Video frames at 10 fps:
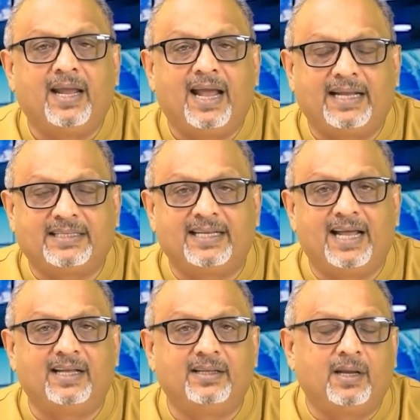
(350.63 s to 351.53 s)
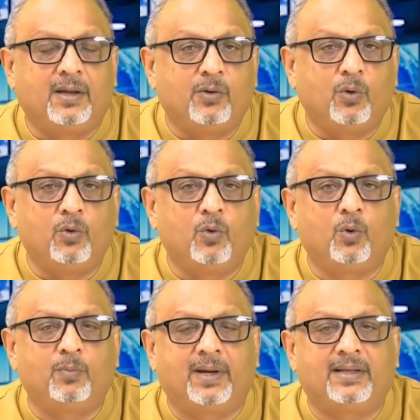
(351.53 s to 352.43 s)
has gained control
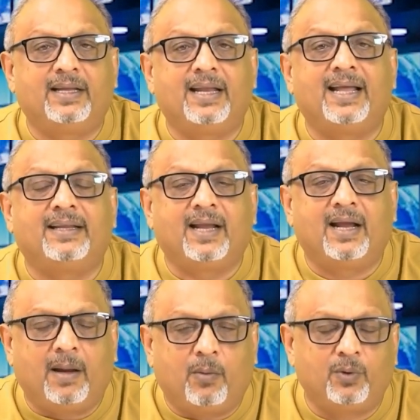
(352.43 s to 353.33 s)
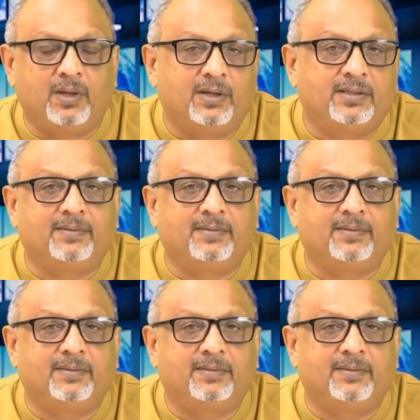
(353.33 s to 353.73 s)
over the entire world.